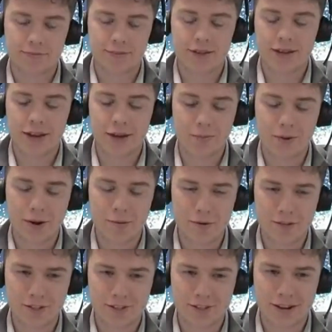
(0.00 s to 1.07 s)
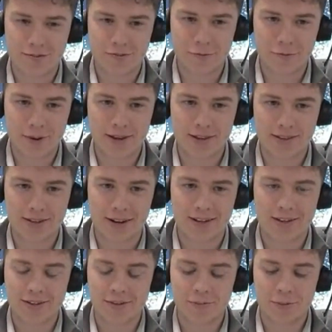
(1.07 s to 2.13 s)
Yeah, pretty much the same for me, like
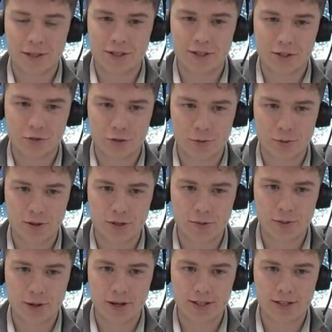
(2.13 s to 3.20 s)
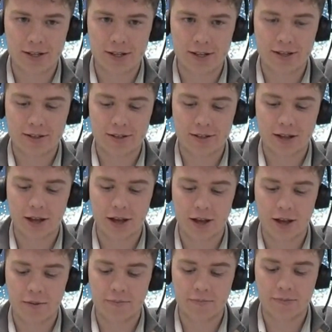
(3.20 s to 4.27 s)
business responsibility,
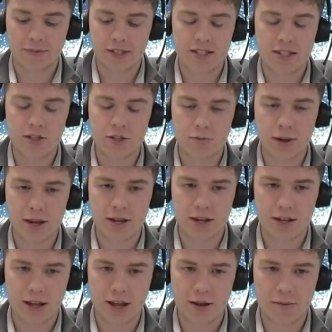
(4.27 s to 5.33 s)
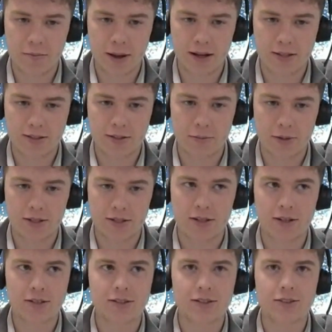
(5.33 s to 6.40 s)
decision making that impacts the
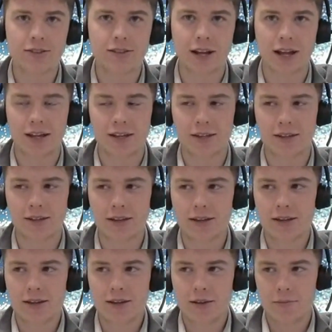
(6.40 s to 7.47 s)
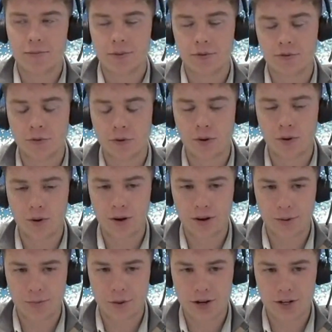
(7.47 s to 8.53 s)
business. Like before an
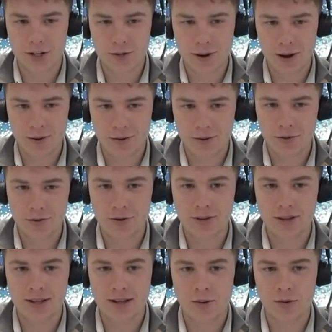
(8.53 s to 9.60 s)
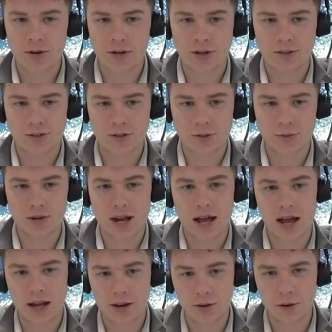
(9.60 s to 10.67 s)
apprenticeship, I would have thought that would have gone to someone
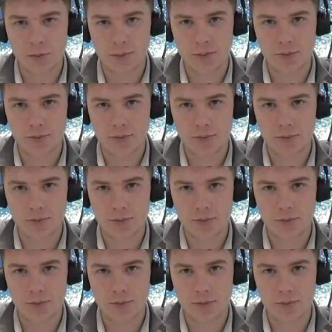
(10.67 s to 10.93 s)
high up